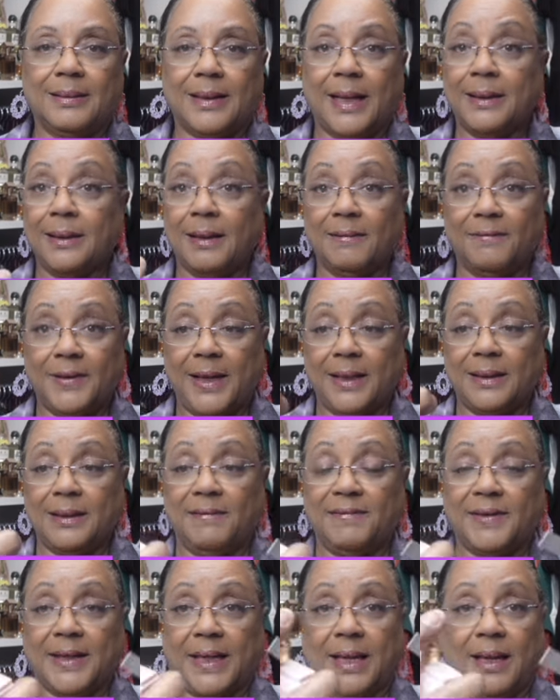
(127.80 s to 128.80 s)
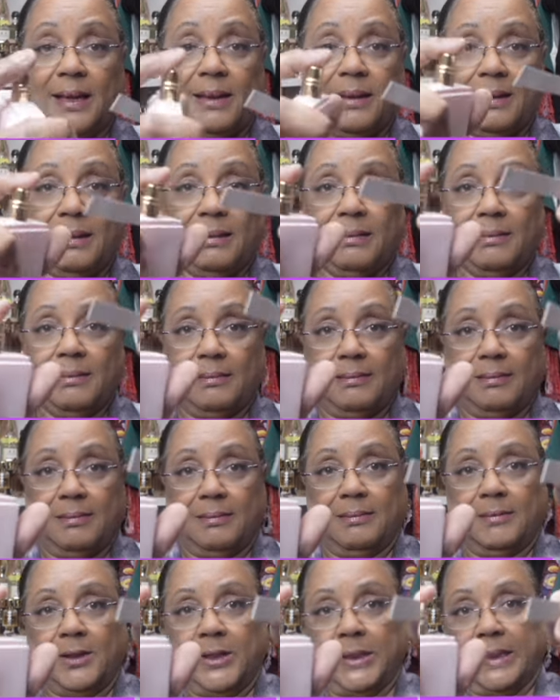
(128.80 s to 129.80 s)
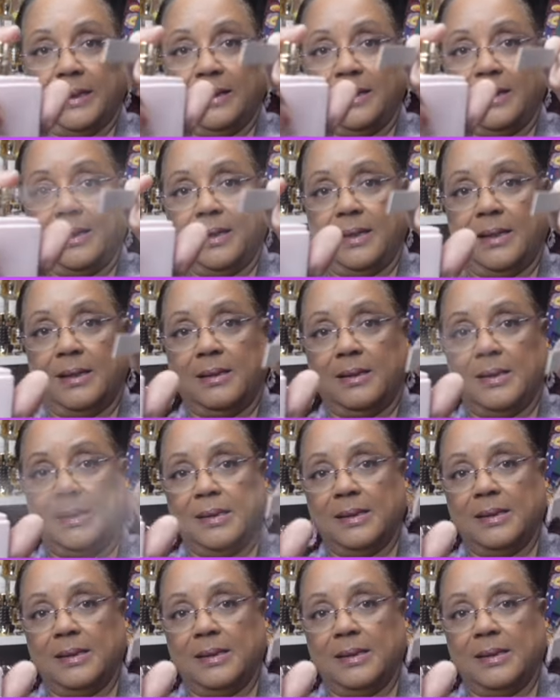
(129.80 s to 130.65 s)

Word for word: I love I love the candy looking thing here.